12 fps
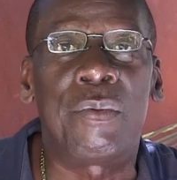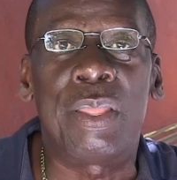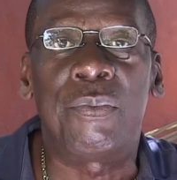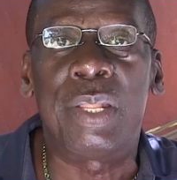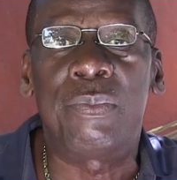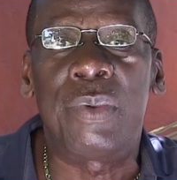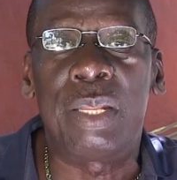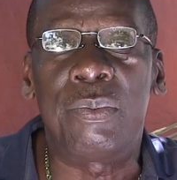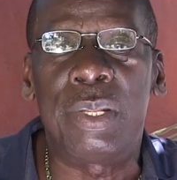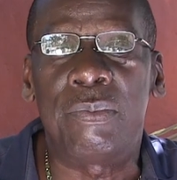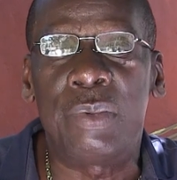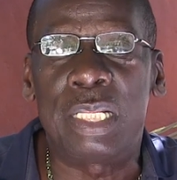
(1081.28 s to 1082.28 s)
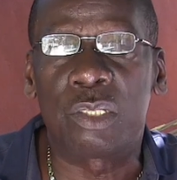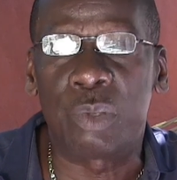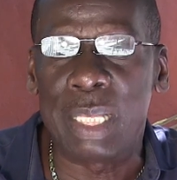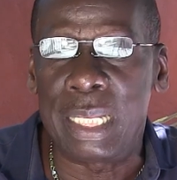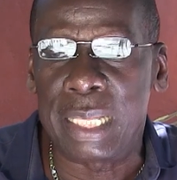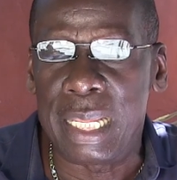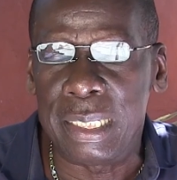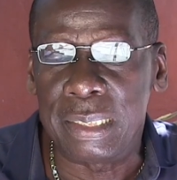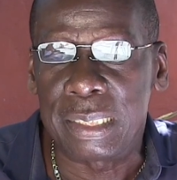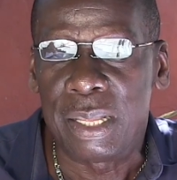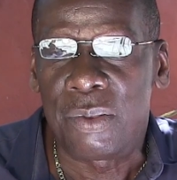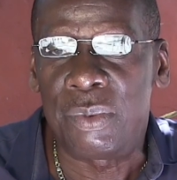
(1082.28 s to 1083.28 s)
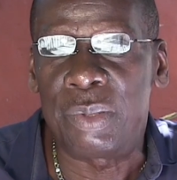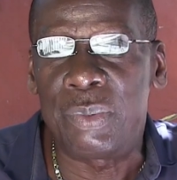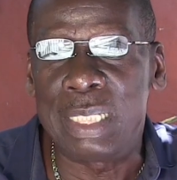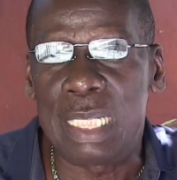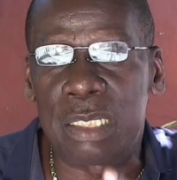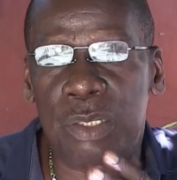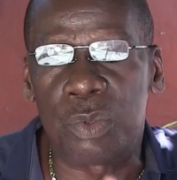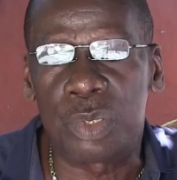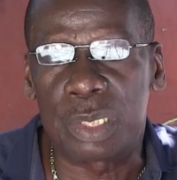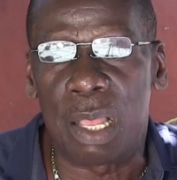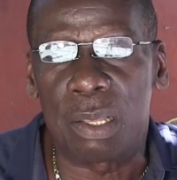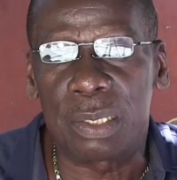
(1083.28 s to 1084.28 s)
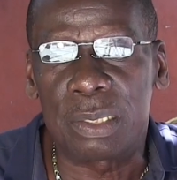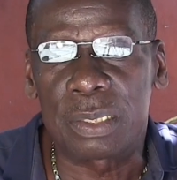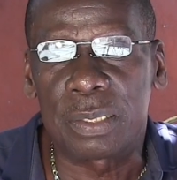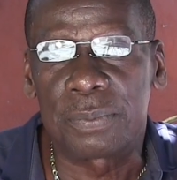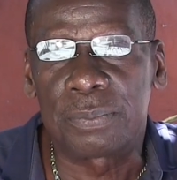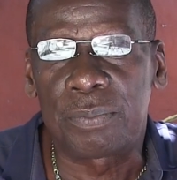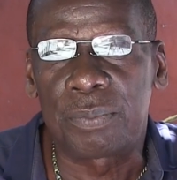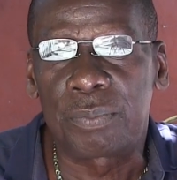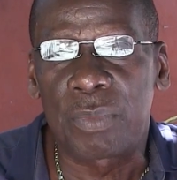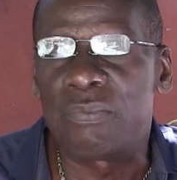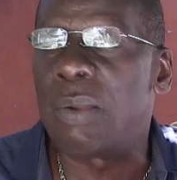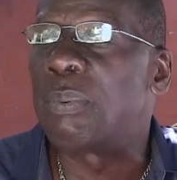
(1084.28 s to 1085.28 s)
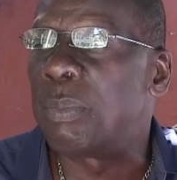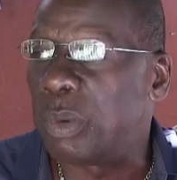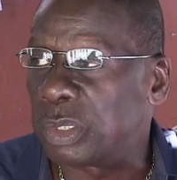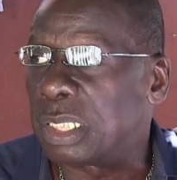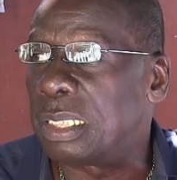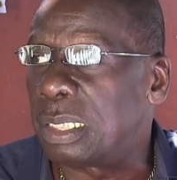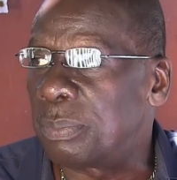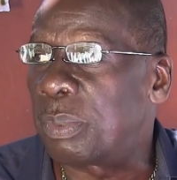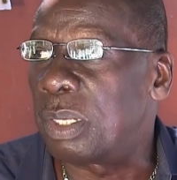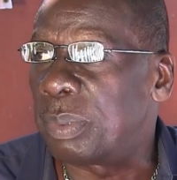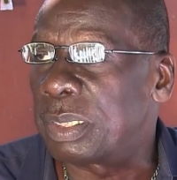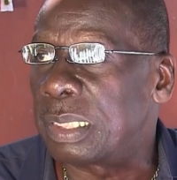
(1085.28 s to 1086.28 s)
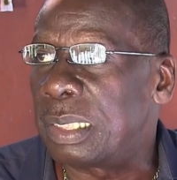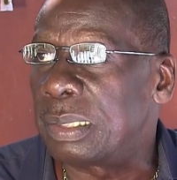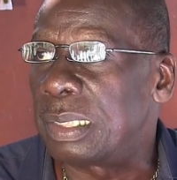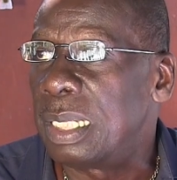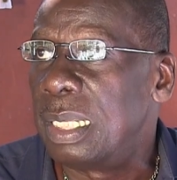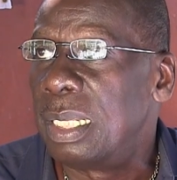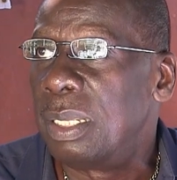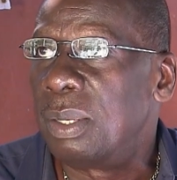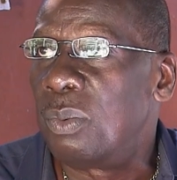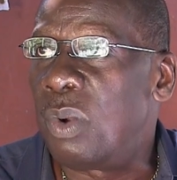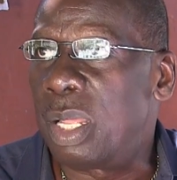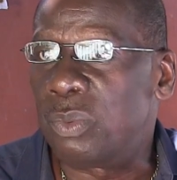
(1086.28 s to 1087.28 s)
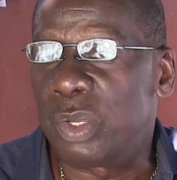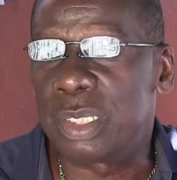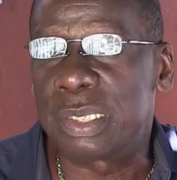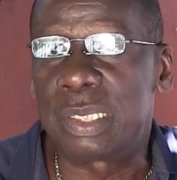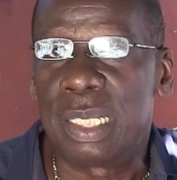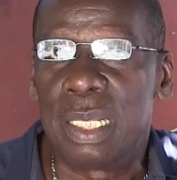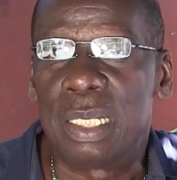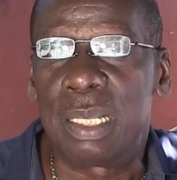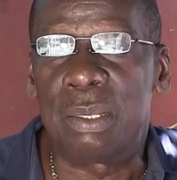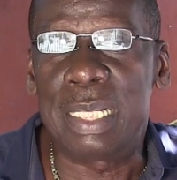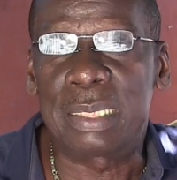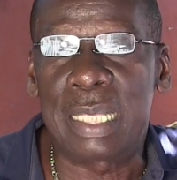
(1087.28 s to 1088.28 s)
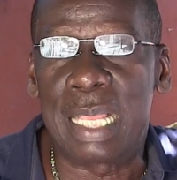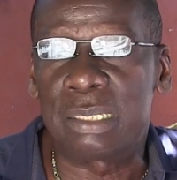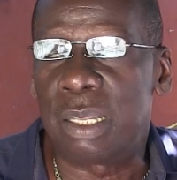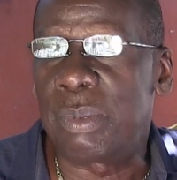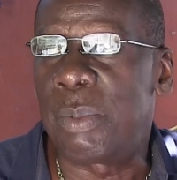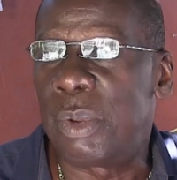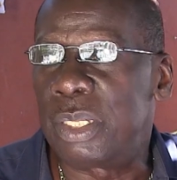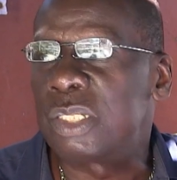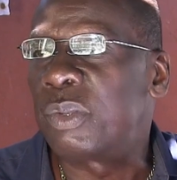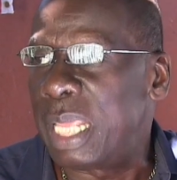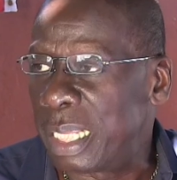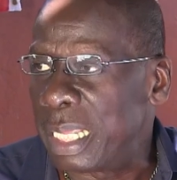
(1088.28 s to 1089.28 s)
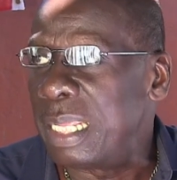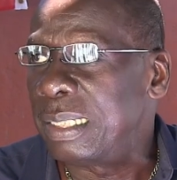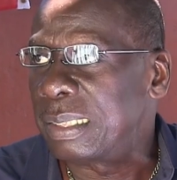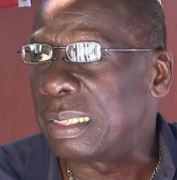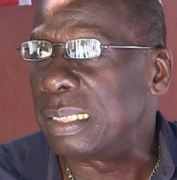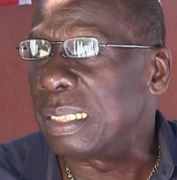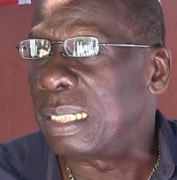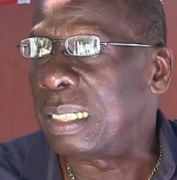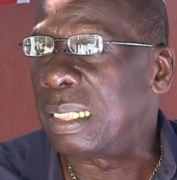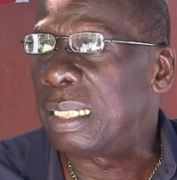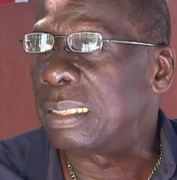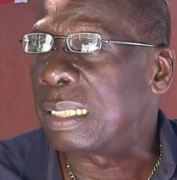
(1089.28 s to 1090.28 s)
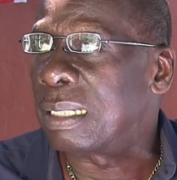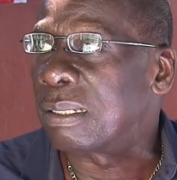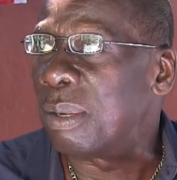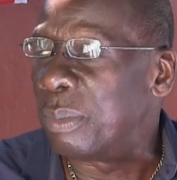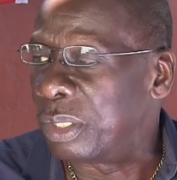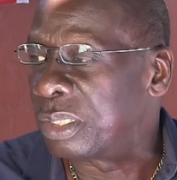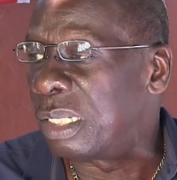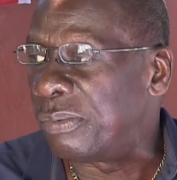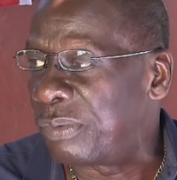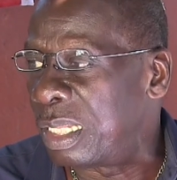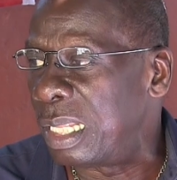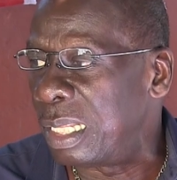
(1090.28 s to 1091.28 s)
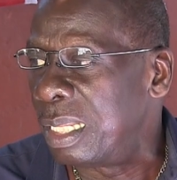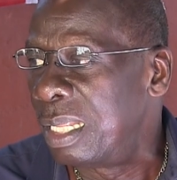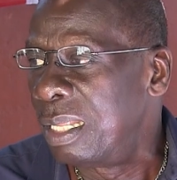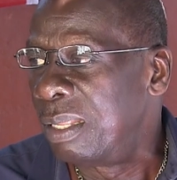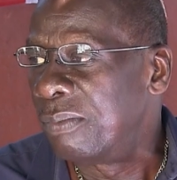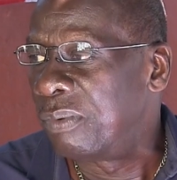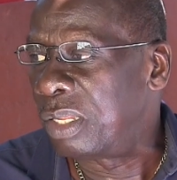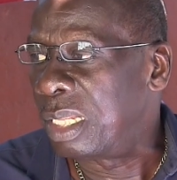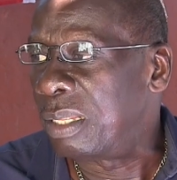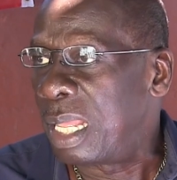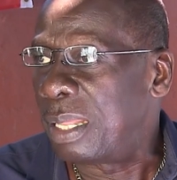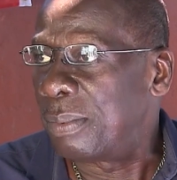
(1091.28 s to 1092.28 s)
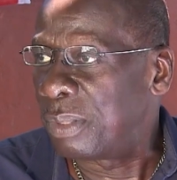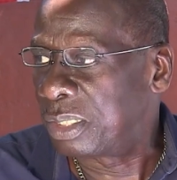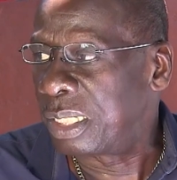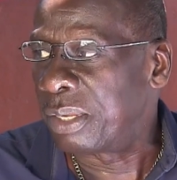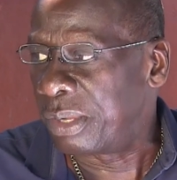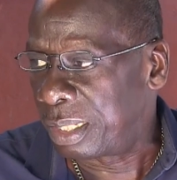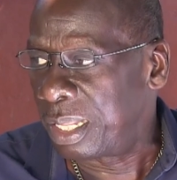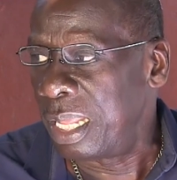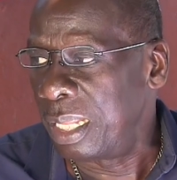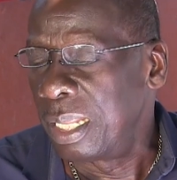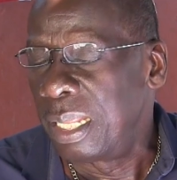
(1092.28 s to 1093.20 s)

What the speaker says: With the Swinging Kings, we did 2 songs for promotional purposes. One was he sang something about the Swinging Kings as a commercial for the cigarette thing.